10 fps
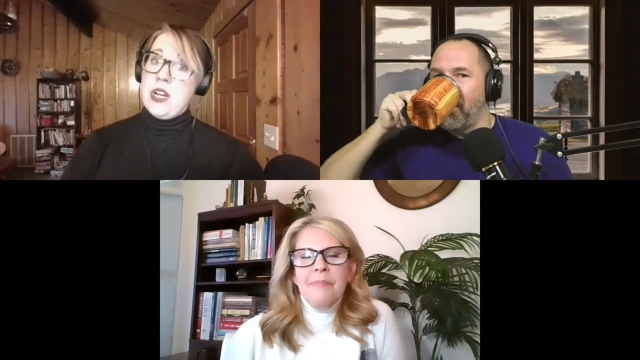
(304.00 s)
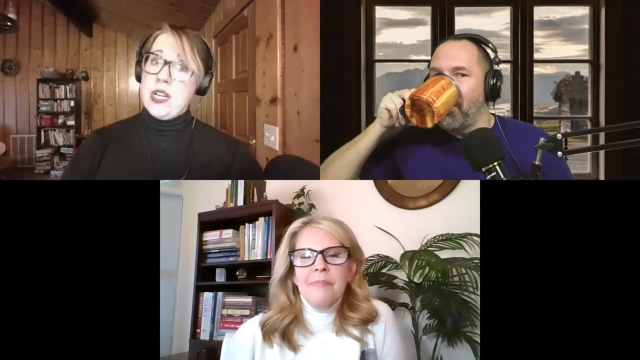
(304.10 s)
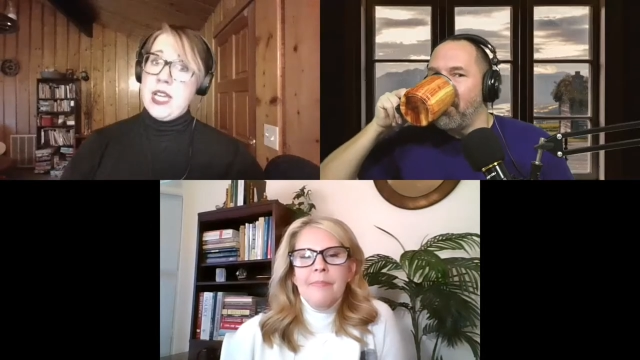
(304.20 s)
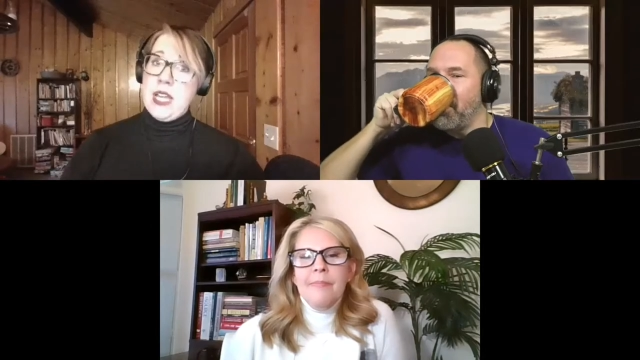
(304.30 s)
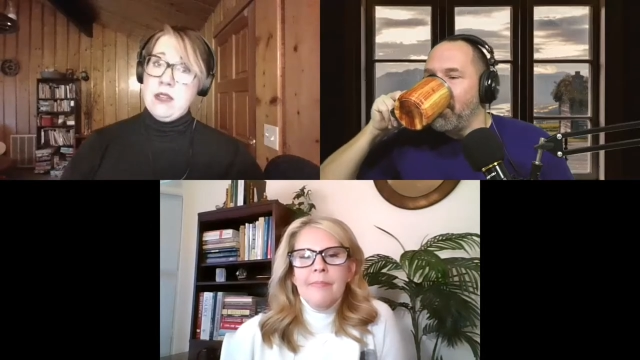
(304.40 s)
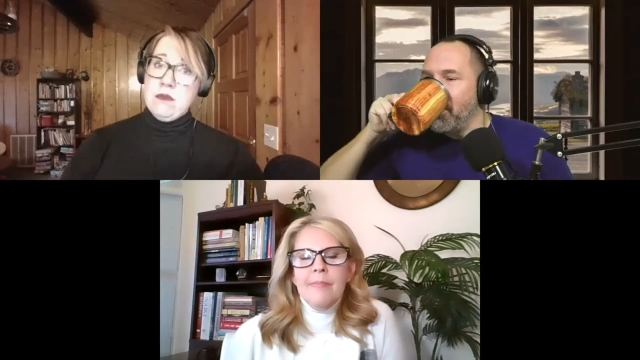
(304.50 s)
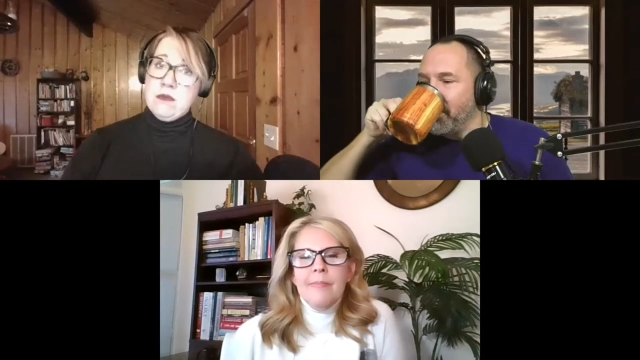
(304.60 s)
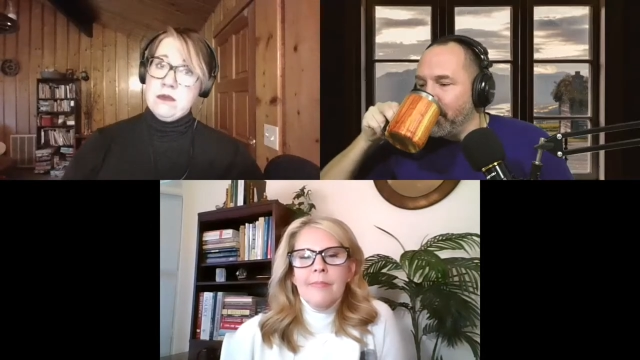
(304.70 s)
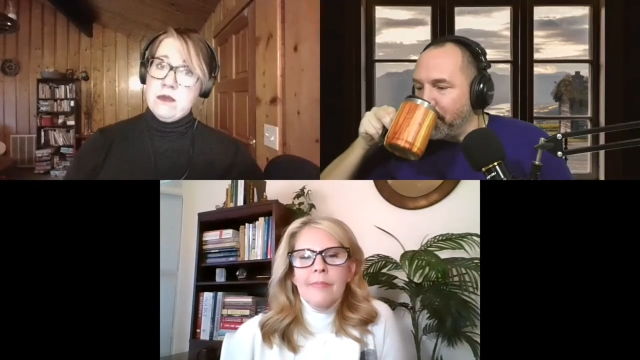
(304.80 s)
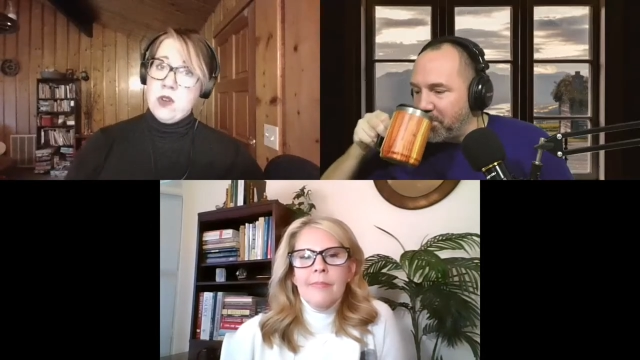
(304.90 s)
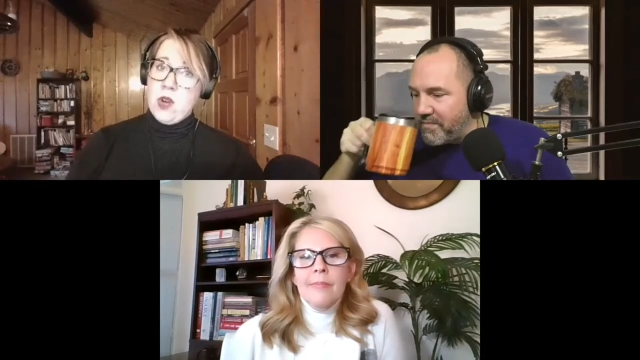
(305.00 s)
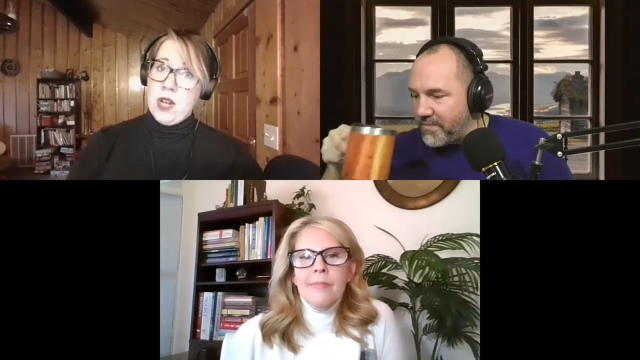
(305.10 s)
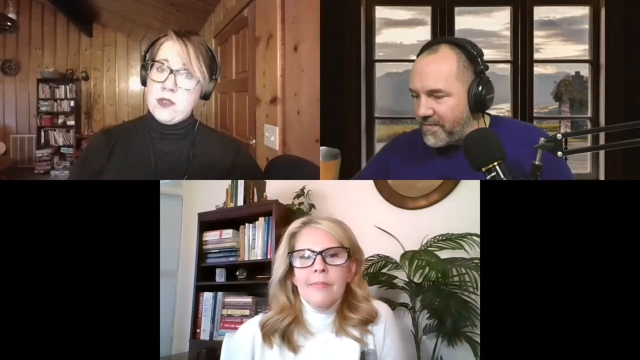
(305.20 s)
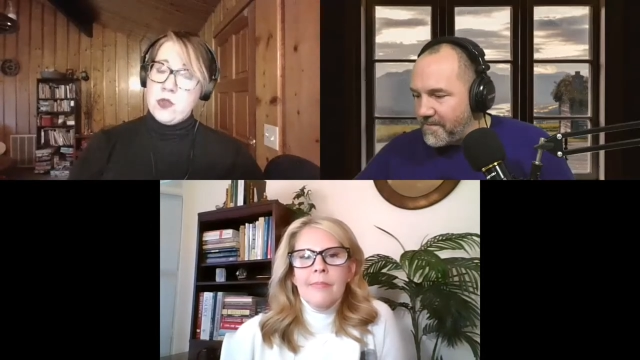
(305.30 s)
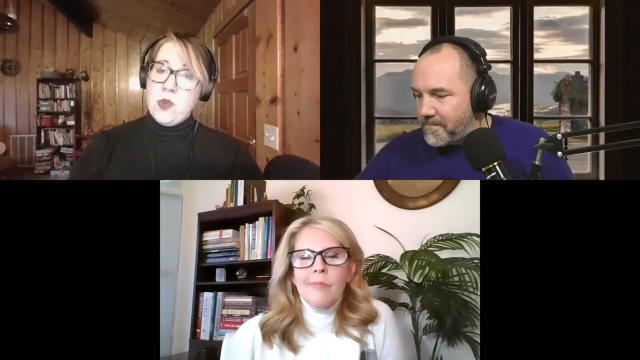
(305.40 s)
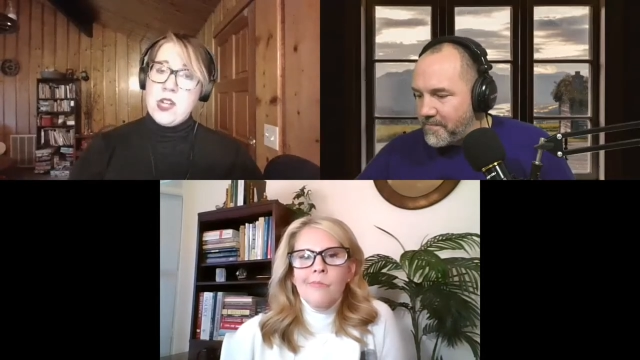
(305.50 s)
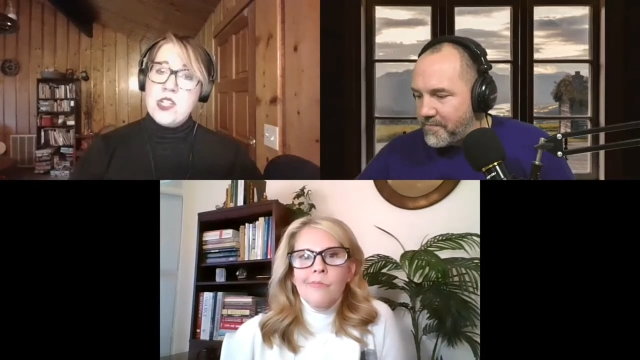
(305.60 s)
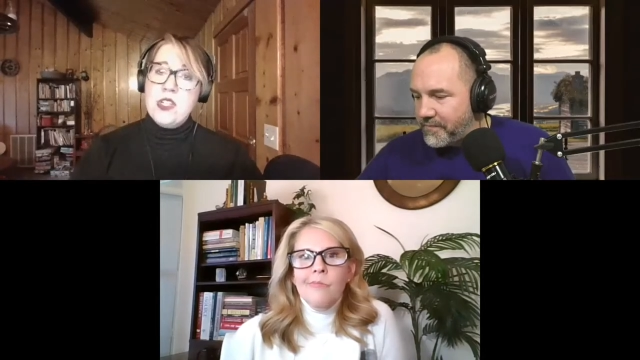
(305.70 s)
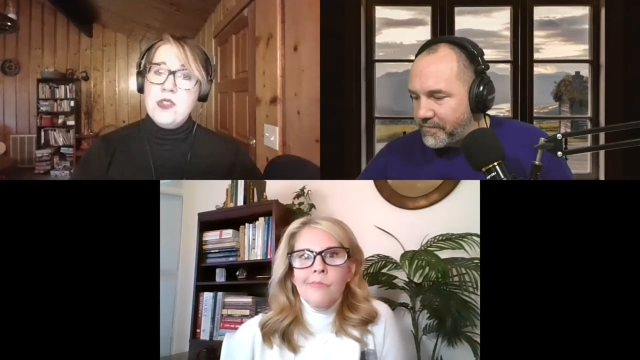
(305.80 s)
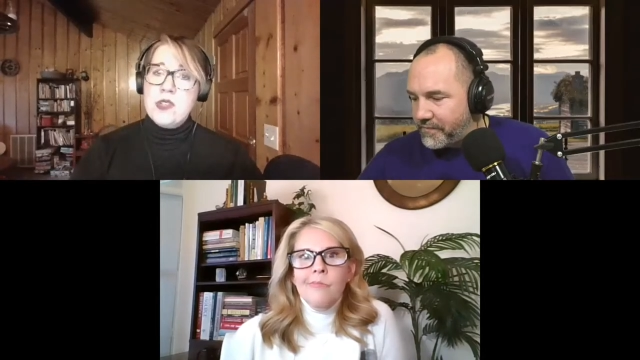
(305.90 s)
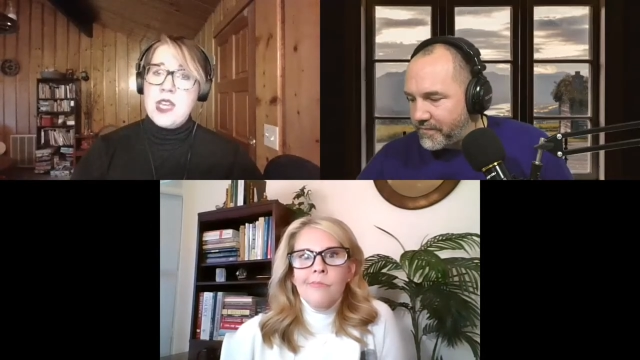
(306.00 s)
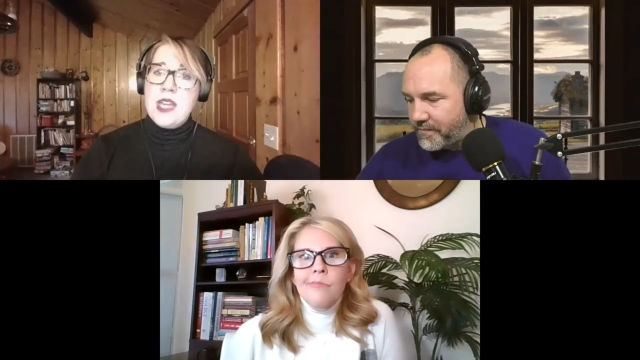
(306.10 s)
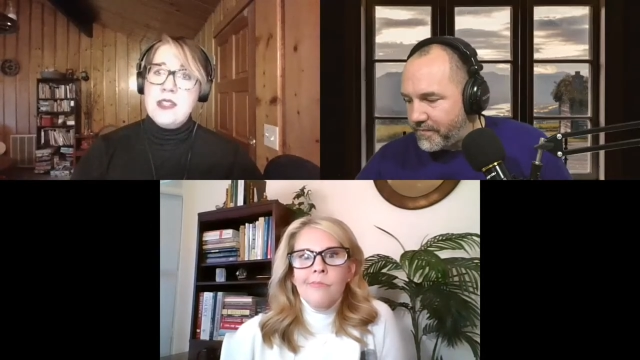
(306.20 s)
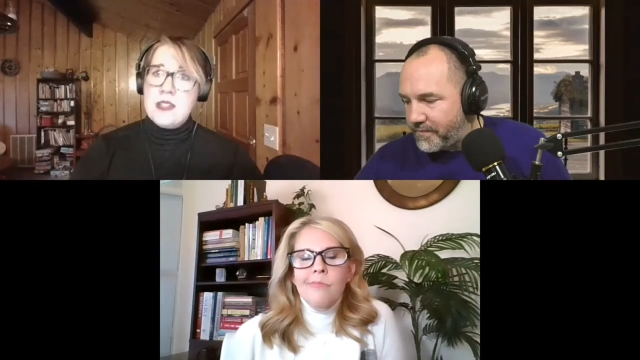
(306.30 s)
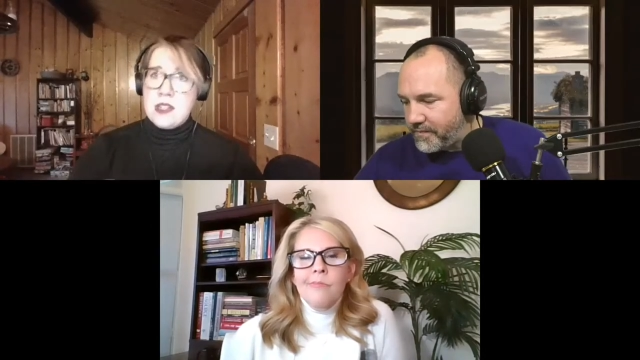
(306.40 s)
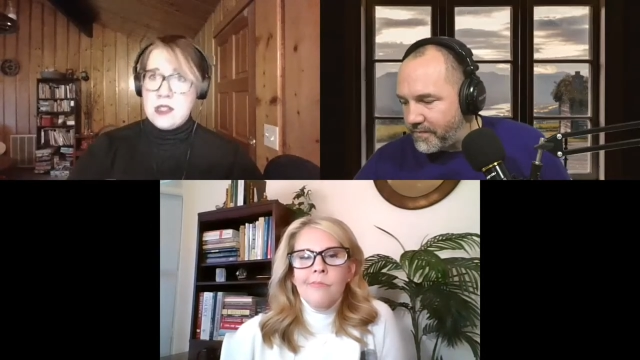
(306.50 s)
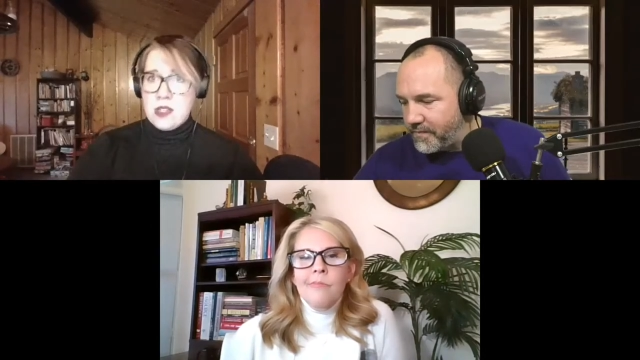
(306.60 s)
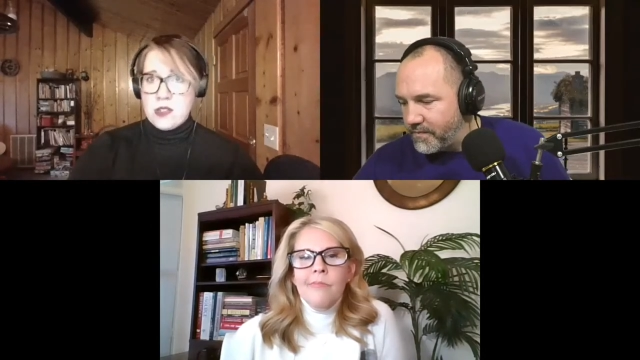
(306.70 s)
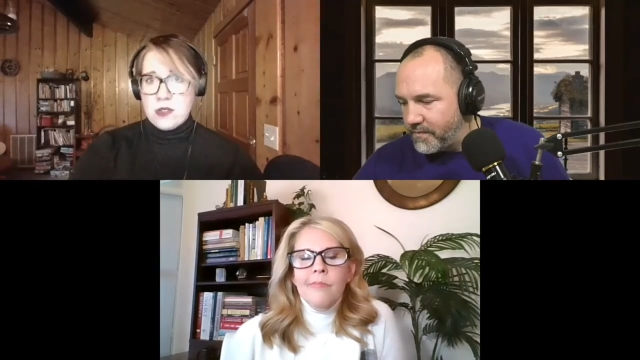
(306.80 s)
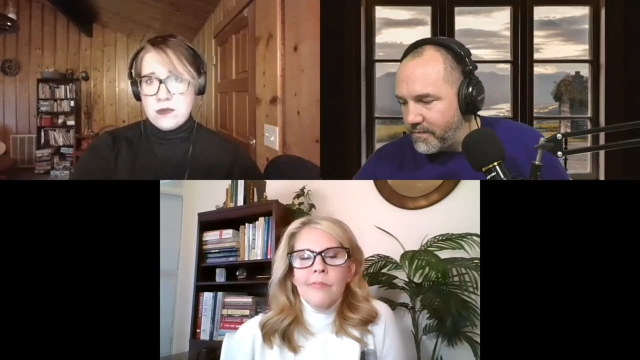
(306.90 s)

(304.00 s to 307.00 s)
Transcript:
Speaker 1: again or have to wash it using hand sanitizer?